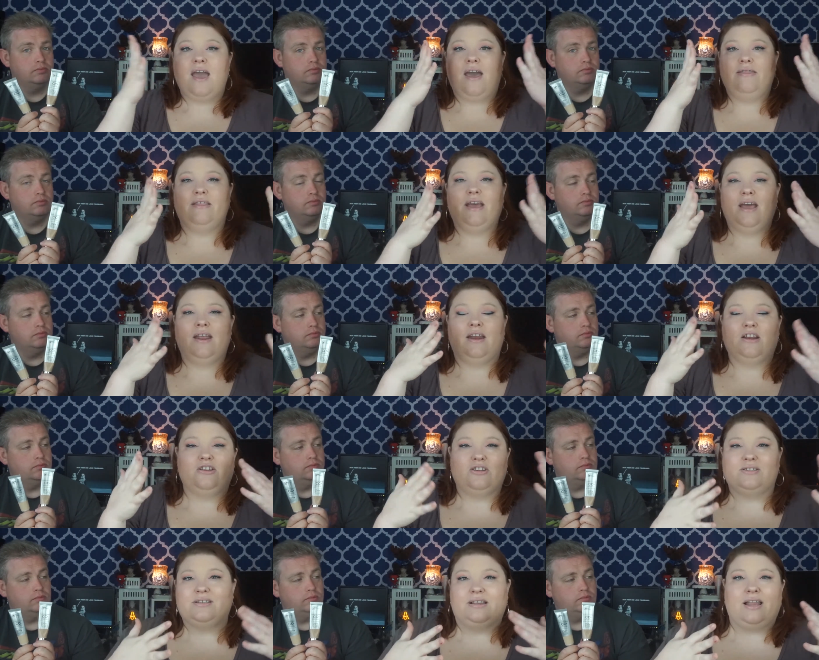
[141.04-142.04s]
Speaker 1: and then
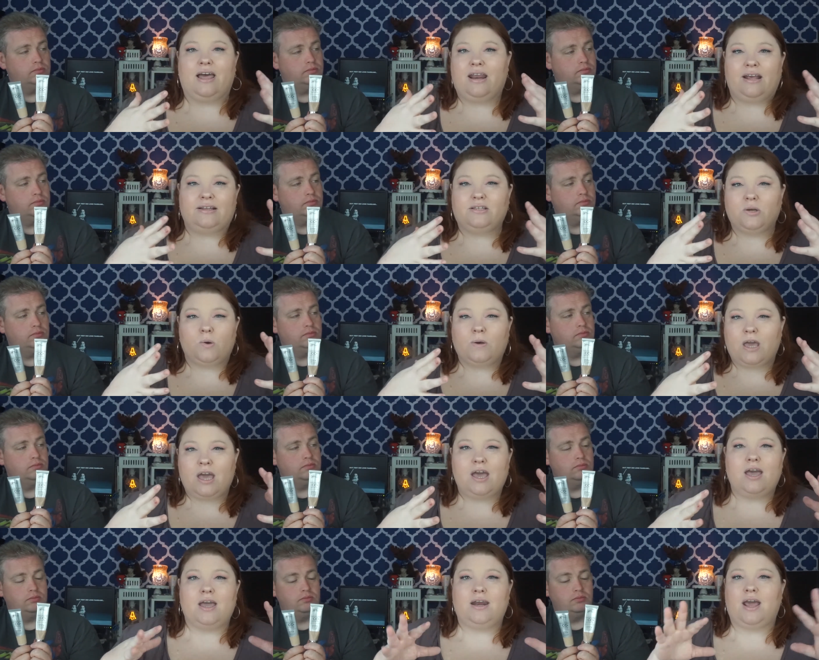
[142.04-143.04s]
just let it soak
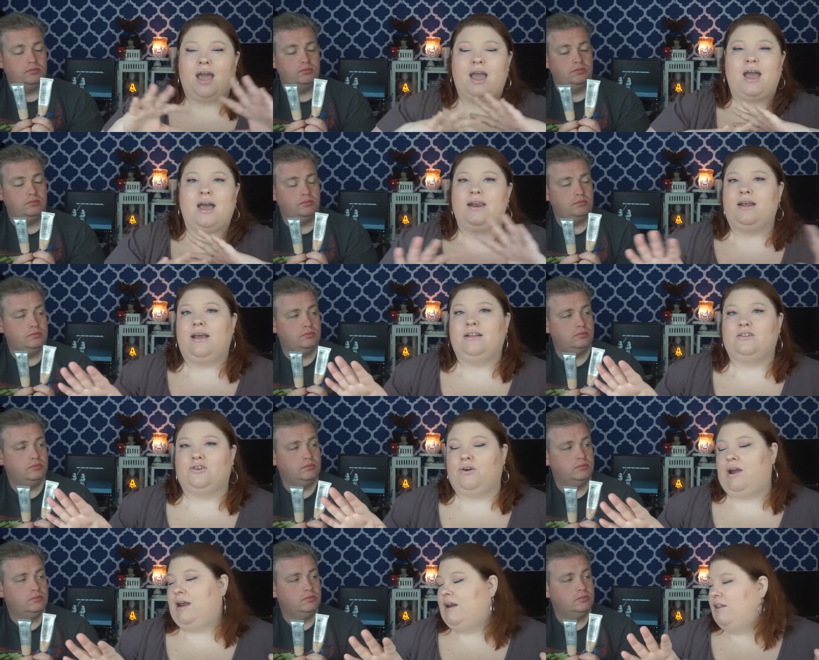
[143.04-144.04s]
in and it's
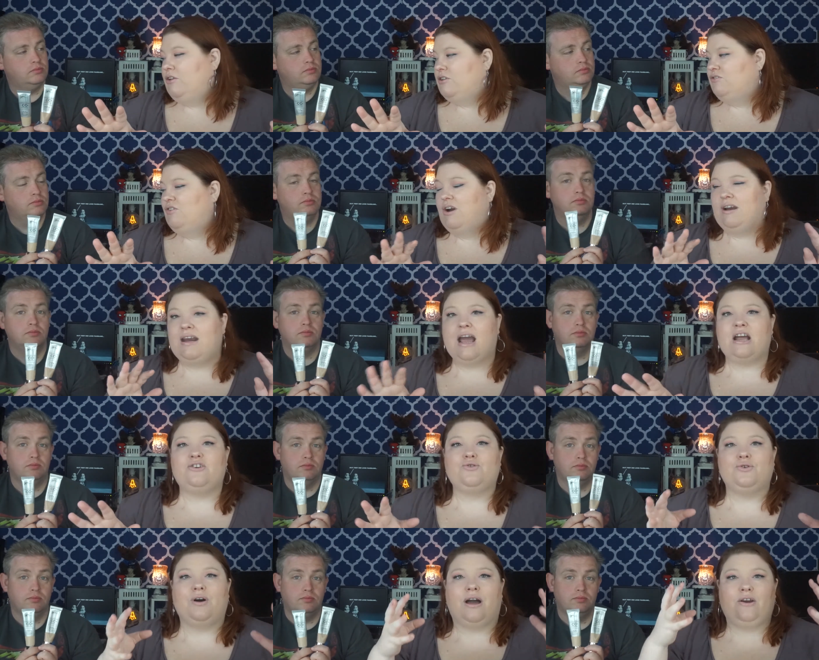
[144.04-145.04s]
great. It looks very
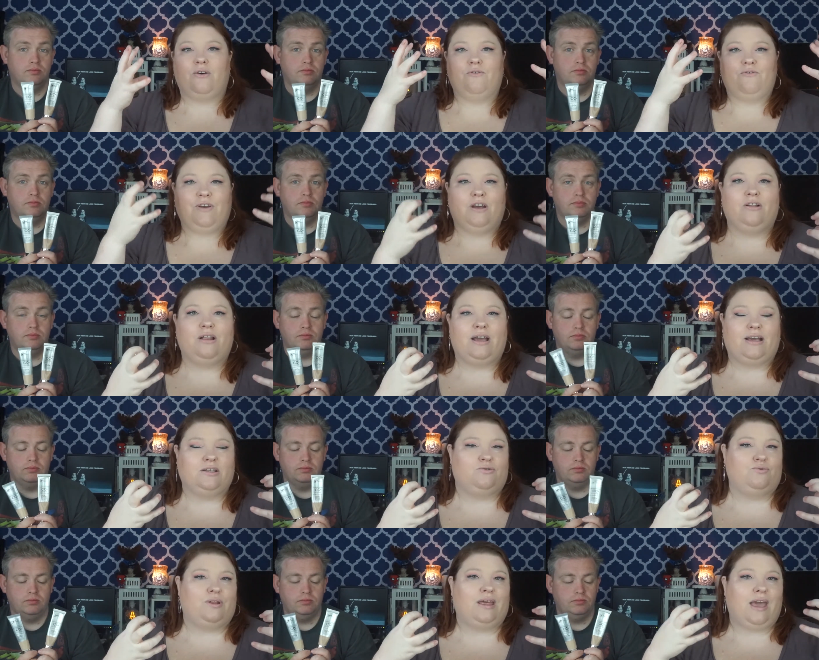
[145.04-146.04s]
natural. I don't feel like
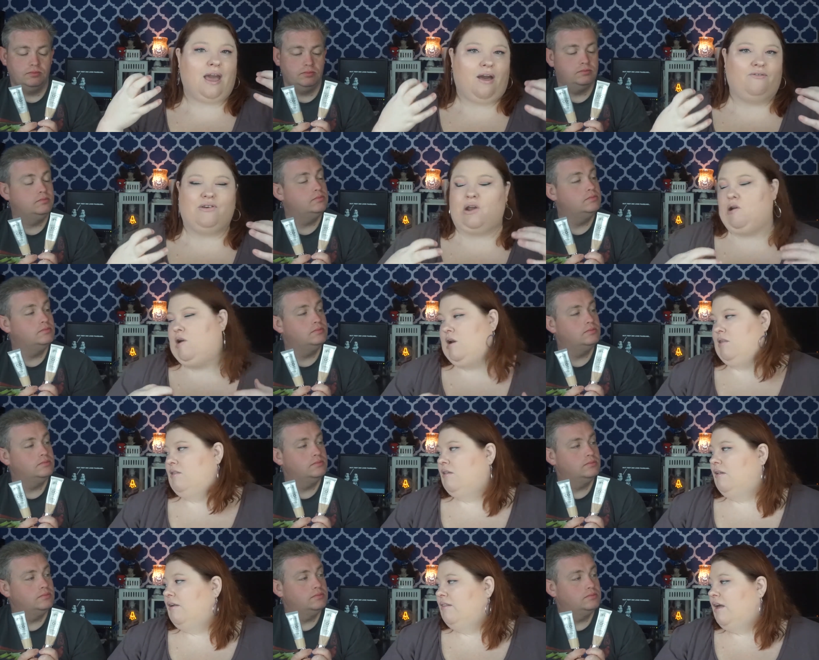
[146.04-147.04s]
it's really heavy or
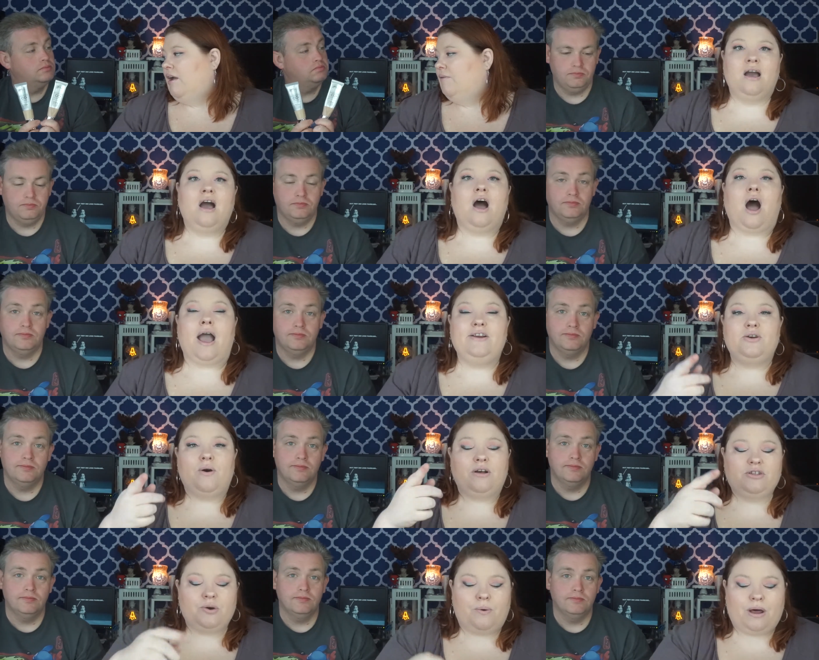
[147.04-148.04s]
anything like that. I do
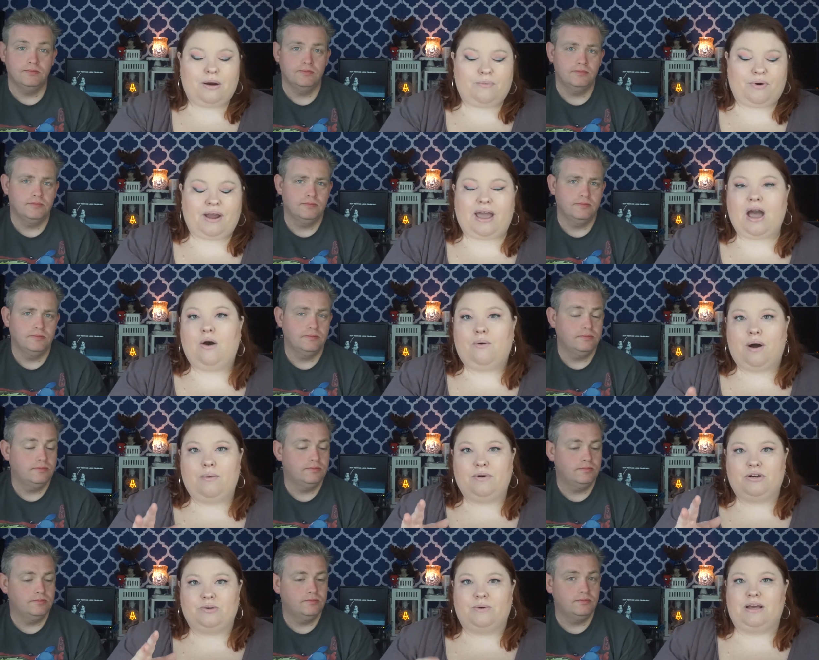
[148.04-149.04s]
also want to bring out while
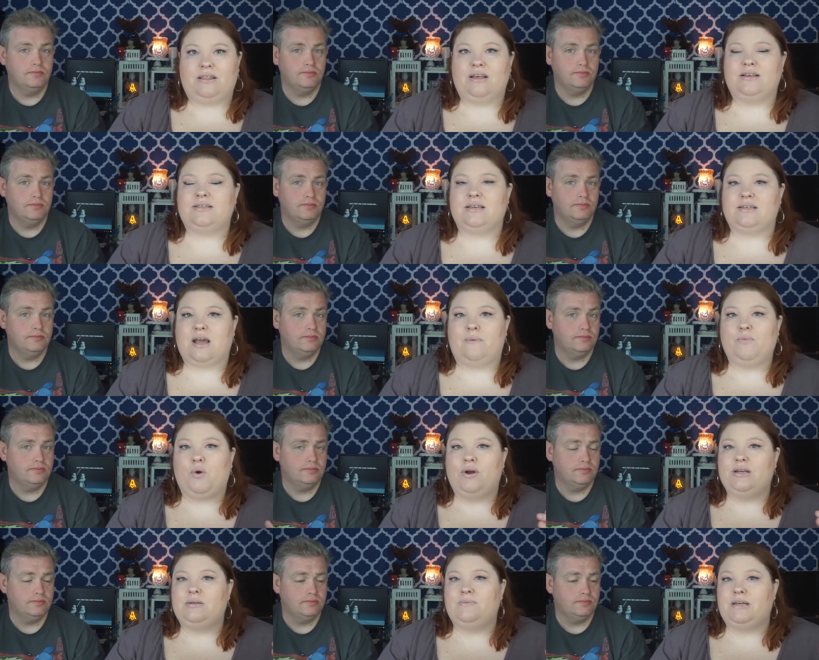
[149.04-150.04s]
we're doing this is I'm
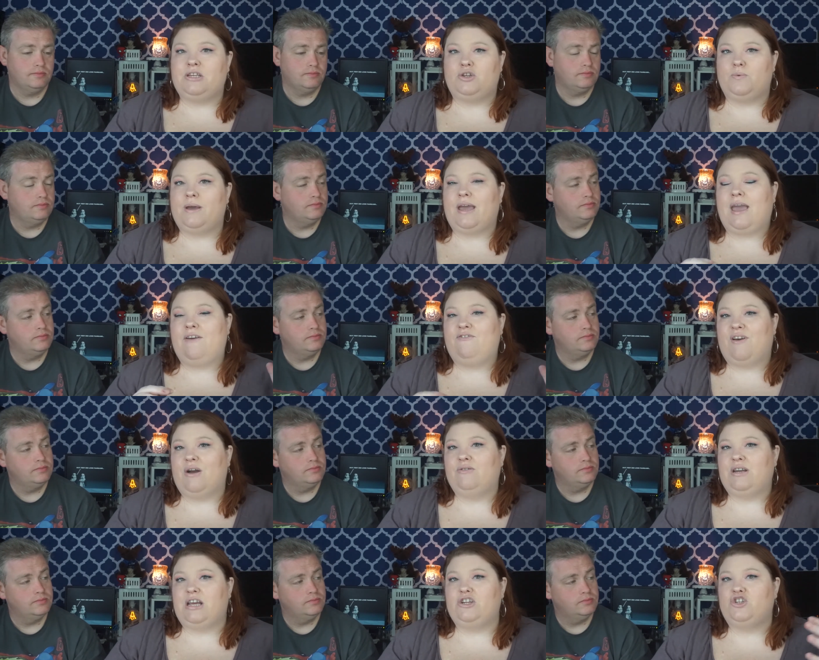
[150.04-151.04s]
going to be doing a
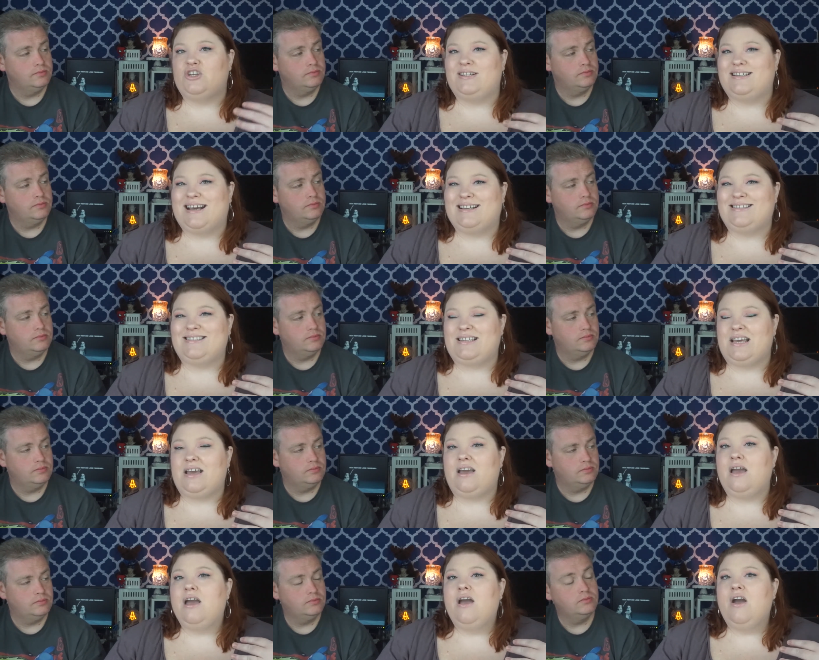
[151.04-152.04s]
foundation
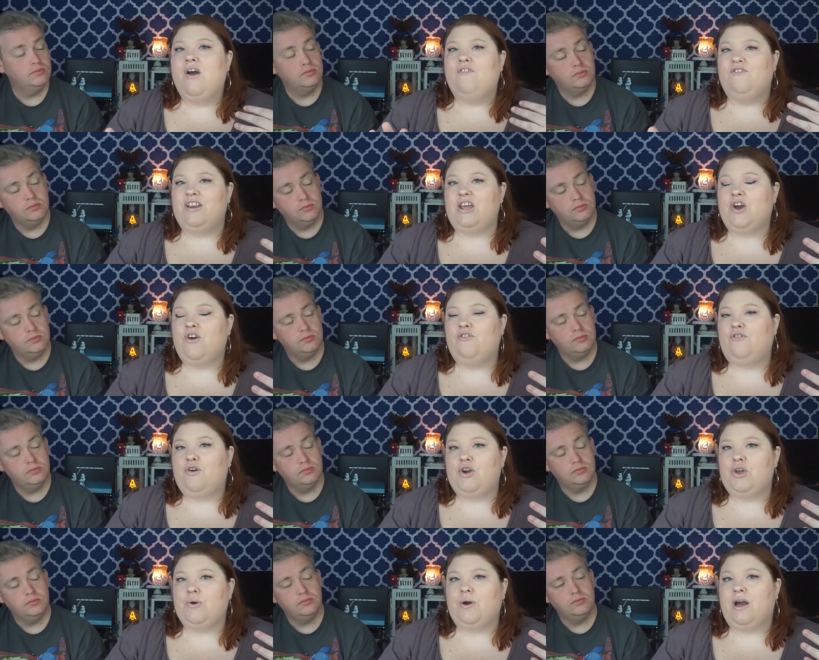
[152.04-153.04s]
testing video
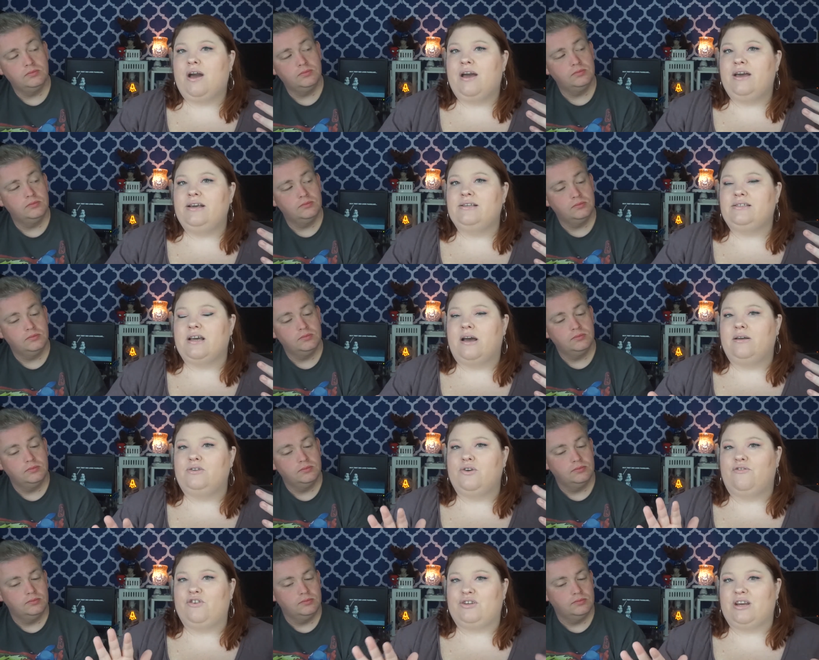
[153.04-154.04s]
for you guys. Uh,
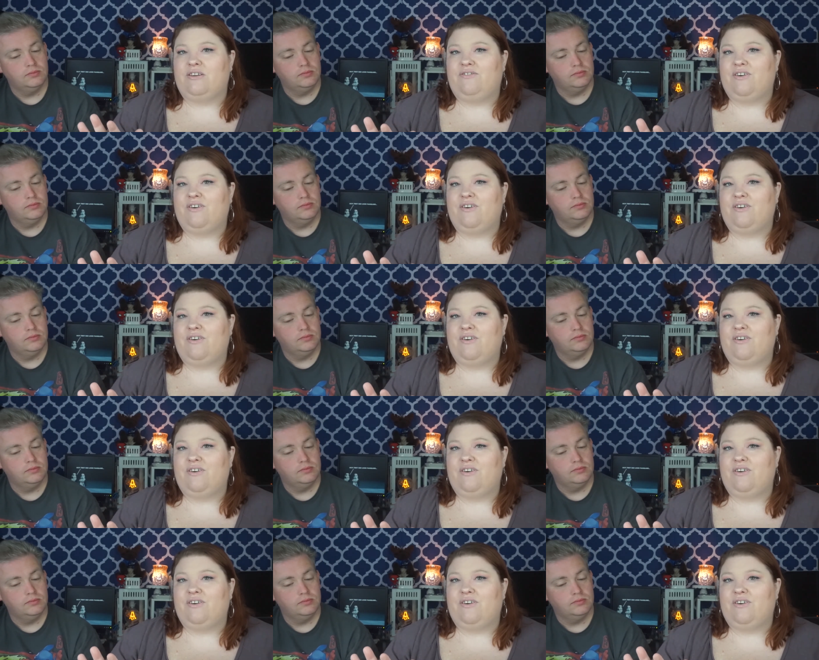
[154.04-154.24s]
so if there's any